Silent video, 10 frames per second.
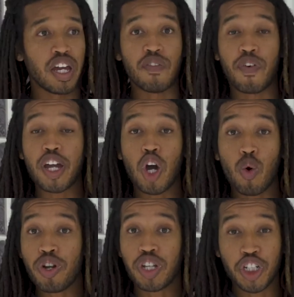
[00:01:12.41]
"If I
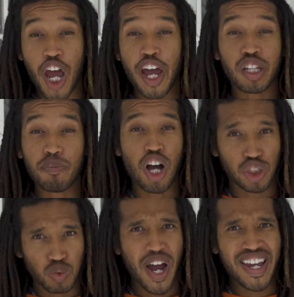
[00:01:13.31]
go into Jack in the
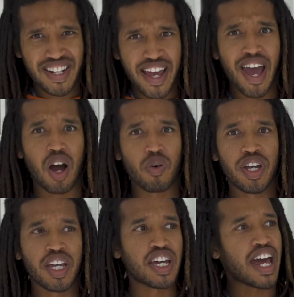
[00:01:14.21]
Box right now
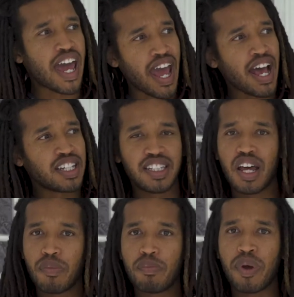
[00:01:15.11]
and I ask
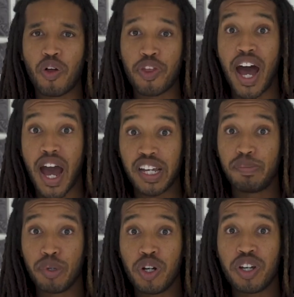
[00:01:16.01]
them about the
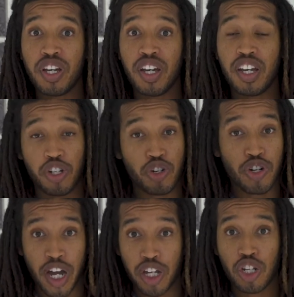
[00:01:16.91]
iceberg, you're
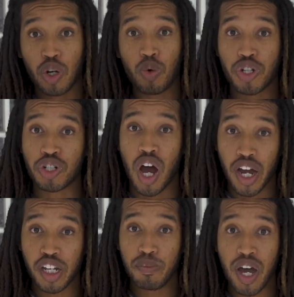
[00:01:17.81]
not gonna know what they're
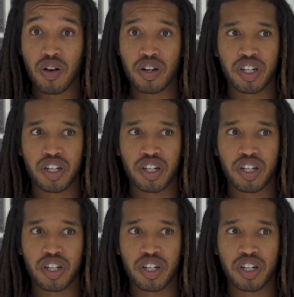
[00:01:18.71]
talking about?"